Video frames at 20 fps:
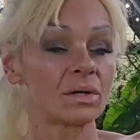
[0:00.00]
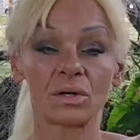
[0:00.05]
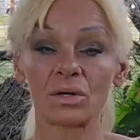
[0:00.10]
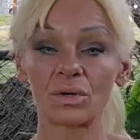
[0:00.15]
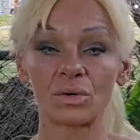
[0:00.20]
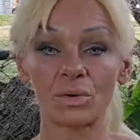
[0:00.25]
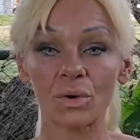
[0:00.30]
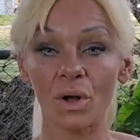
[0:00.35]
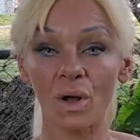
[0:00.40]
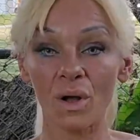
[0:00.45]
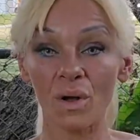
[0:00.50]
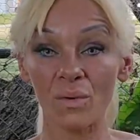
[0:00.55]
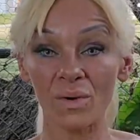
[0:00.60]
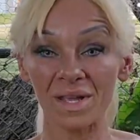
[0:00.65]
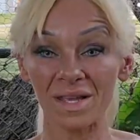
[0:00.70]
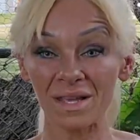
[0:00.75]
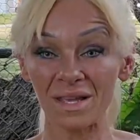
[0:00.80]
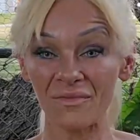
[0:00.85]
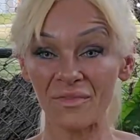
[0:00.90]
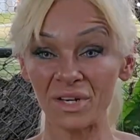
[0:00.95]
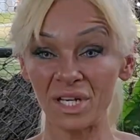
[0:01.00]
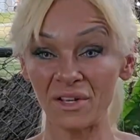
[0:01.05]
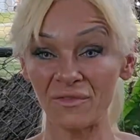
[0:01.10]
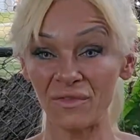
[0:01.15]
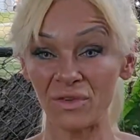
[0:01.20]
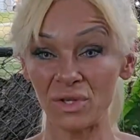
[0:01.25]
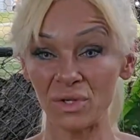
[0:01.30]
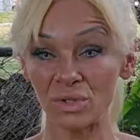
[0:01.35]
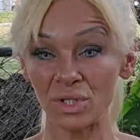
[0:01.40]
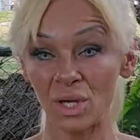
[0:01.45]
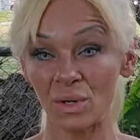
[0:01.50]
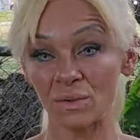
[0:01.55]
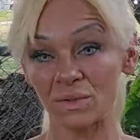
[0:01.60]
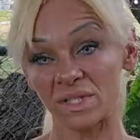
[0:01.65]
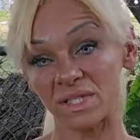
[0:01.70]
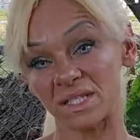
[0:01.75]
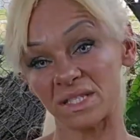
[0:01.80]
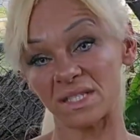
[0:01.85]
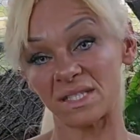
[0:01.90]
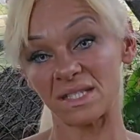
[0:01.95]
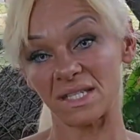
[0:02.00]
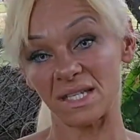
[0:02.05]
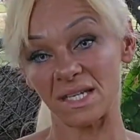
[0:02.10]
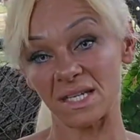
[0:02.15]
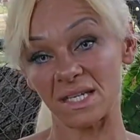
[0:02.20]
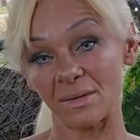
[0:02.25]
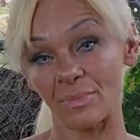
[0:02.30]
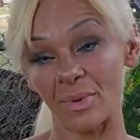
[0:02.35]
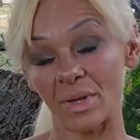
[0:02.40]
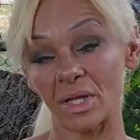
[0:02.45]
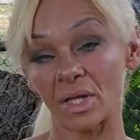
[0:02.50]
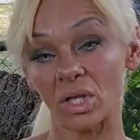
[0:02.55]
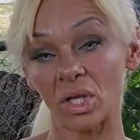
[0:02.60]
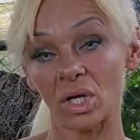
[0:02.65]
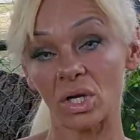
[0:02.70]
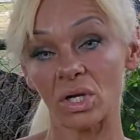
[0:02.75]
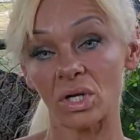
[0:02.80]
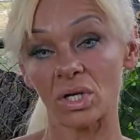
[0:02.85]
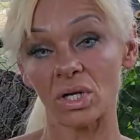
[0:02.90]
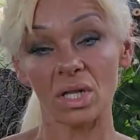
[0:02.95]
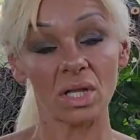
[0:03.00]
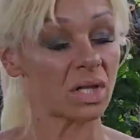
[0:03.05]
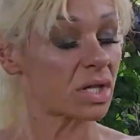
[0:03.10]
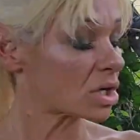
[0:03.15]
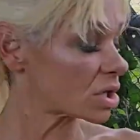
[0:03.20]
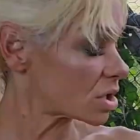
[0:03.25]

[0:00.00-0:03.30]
Grow even if you don't succeed, but learn.